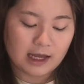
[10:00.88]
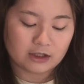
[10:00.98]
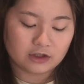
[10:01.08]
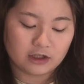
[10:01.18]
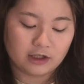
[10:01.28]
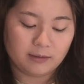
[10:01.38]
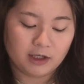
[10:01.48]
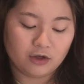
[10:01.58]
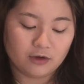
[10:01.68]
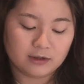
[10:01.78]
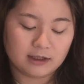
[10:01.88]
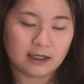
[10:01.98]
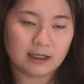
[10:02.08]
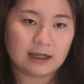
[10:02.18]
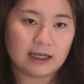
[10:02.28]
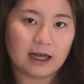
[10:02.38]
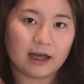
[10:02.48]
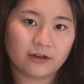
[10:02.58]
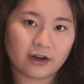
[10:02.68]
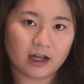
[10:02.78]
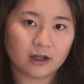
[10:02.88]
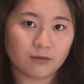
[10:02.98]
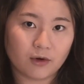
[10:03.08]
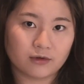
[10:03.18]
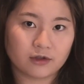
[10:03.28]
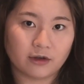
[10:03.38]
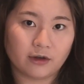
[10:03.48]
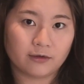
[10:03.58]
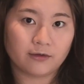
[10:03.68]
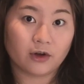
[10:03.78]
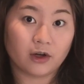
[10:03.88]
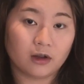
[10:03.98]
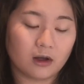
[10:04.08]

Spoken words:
actually been using the other color Rose Glow for